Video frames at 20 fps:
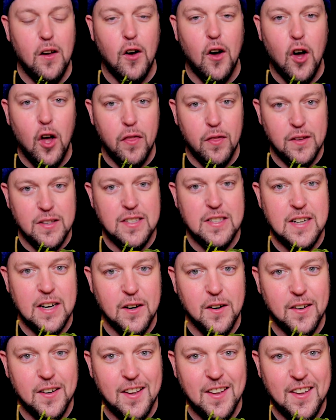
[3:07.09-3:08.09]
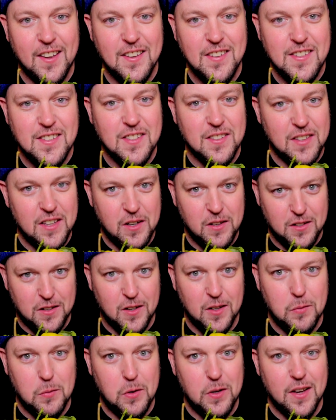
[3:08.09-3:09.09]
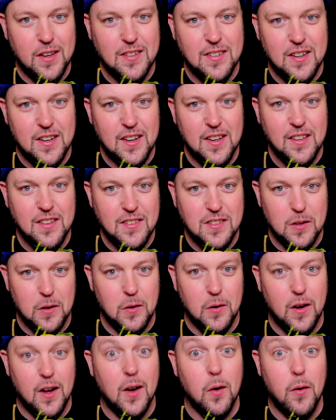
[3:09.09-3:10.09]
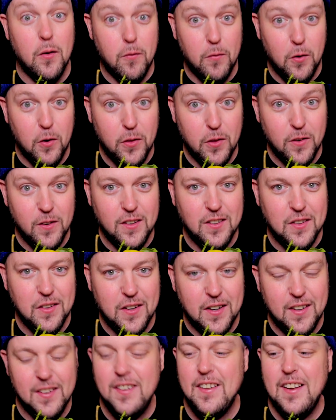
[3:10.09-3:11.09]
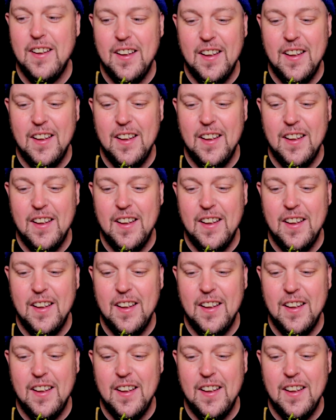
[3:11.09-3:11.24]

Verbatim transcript: on the staircase that I talked about yesterday. So I went further into it